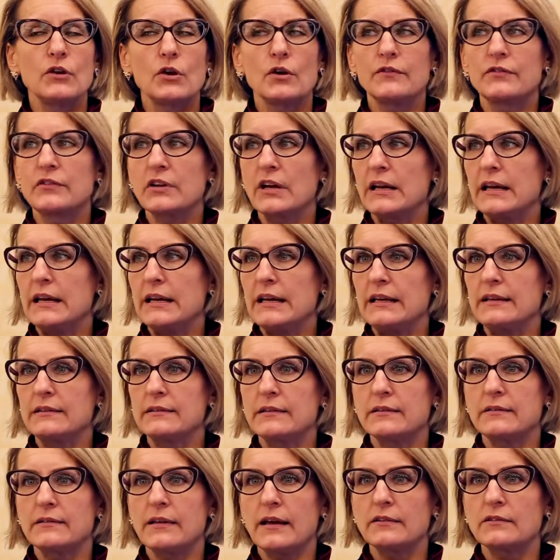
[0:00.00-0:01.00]
you have done a needs
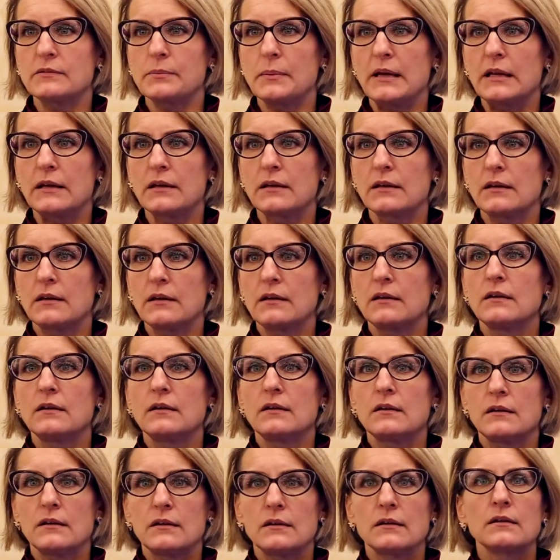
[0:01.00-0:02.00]
assessment?
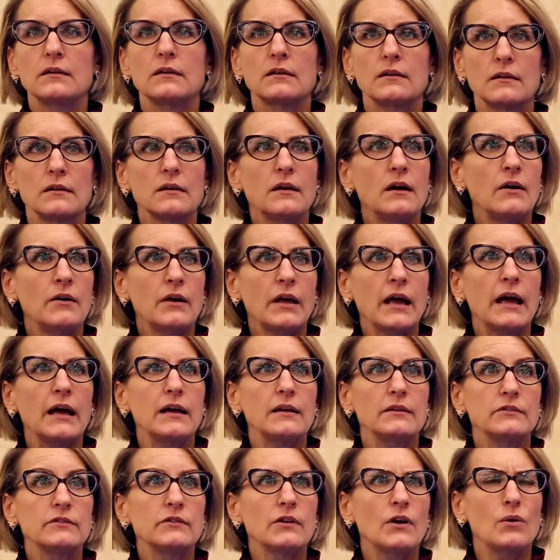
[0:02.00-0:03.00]

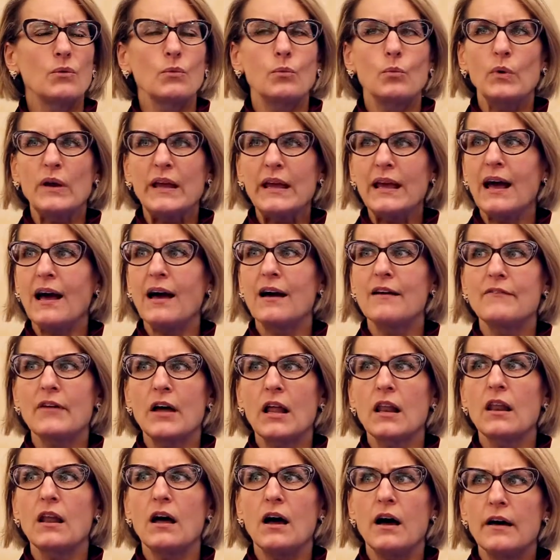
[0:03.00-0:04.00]
Okay, so we have
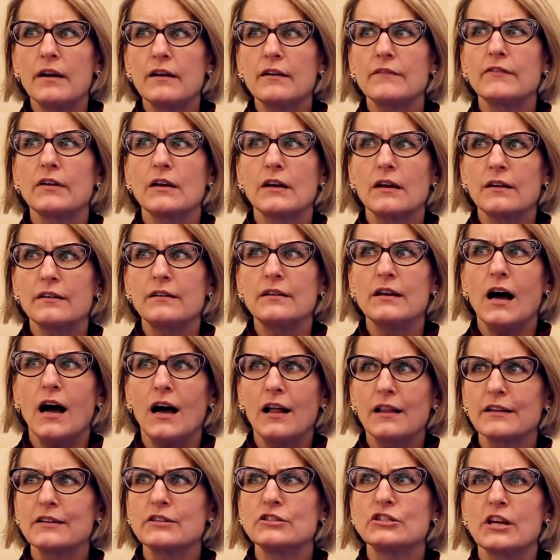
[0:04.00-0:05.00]
a lot of
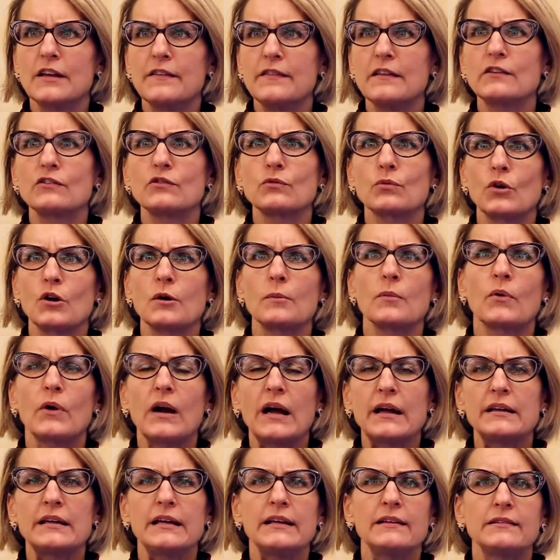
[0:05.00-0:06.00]
knowledge in this room
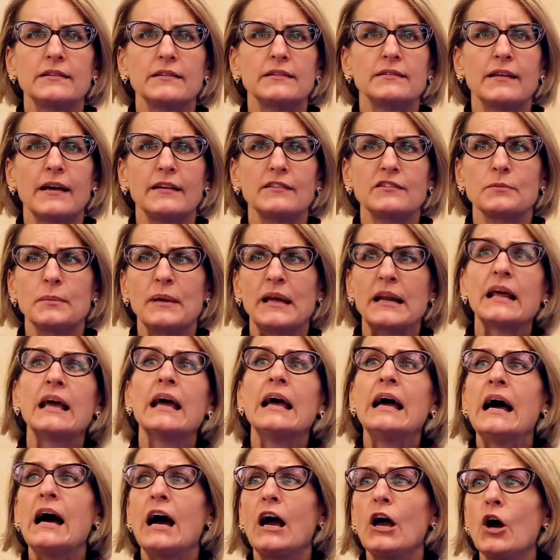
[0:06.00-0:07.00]
around needs assessment.
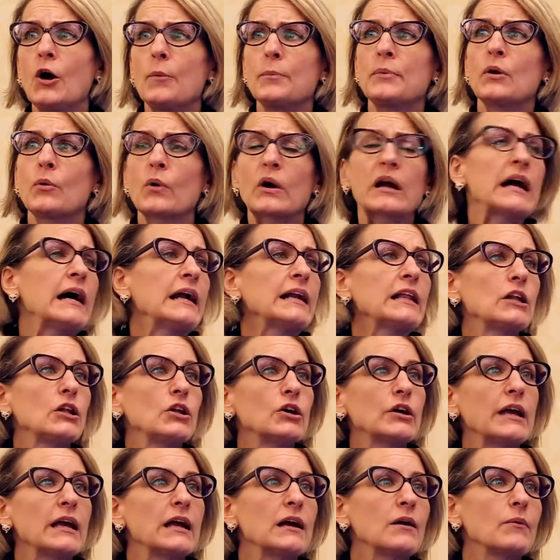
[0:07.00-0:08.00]
I hope you were kind of
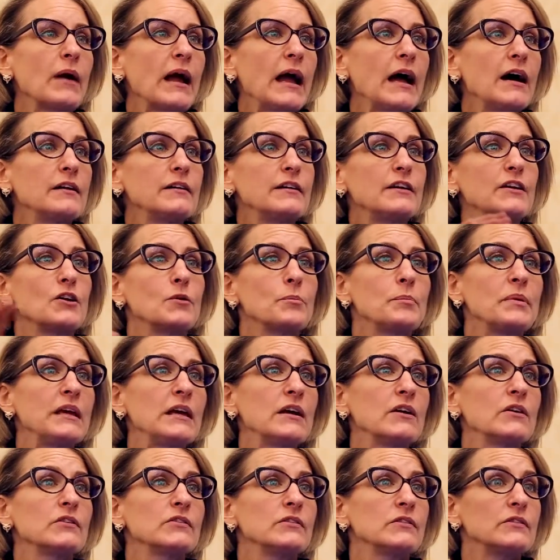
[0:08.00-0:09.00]
looking around at your
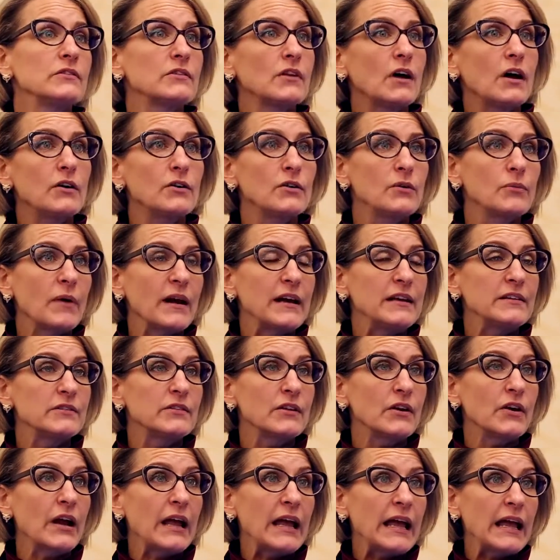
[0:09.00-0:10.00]
peers and saw who raised
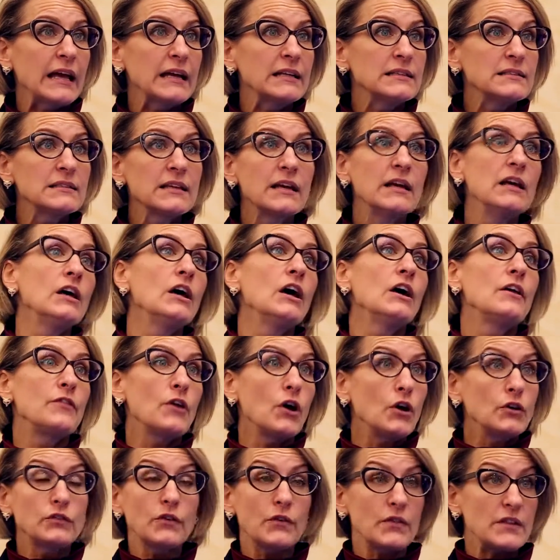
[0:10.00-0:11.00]
their hands.
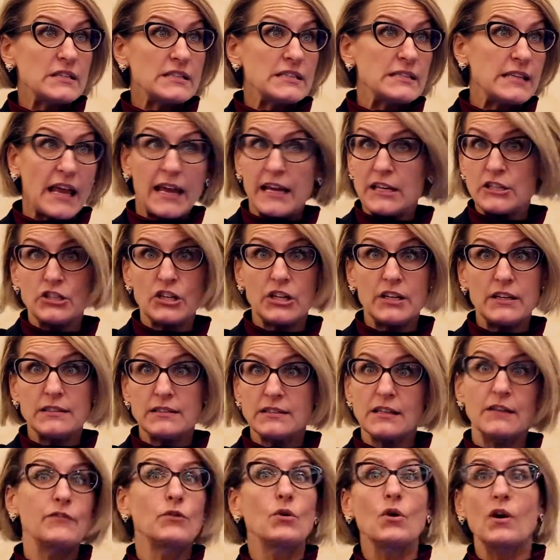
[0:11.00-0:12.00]
Those are the
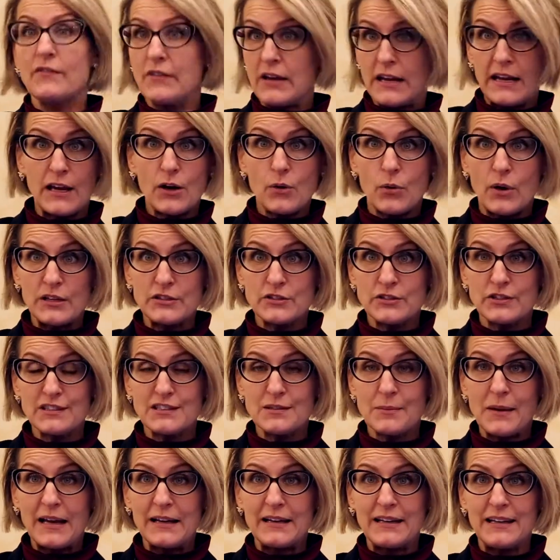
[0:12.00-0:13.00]
sages. If you have any questions
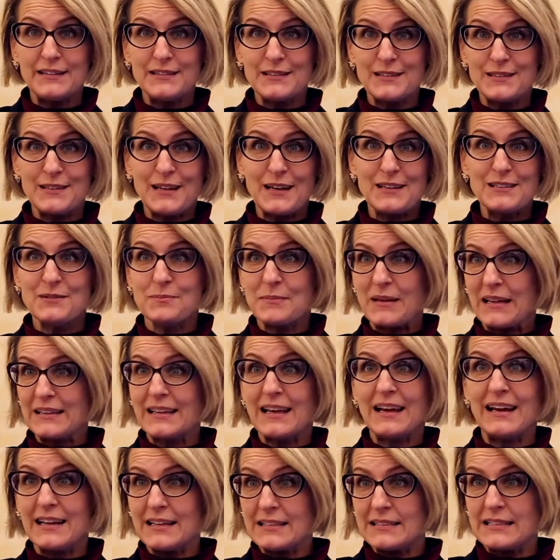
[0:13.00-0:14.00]
about needs assessment,
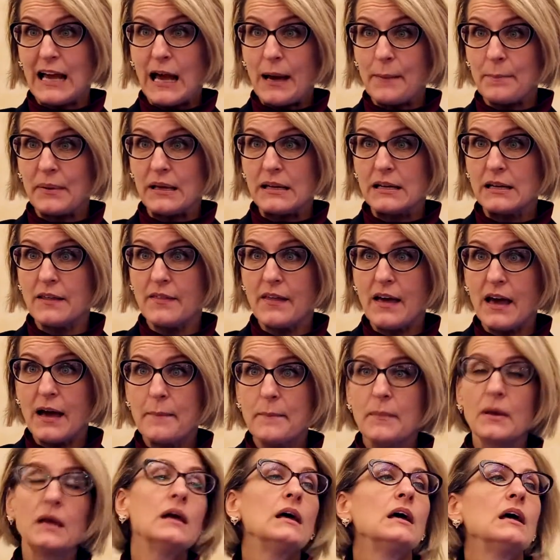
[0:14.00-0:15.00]
kind of tap into
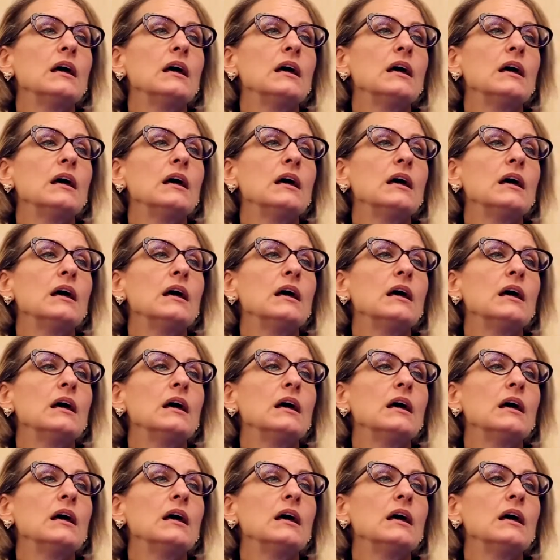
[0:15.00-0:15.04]
them.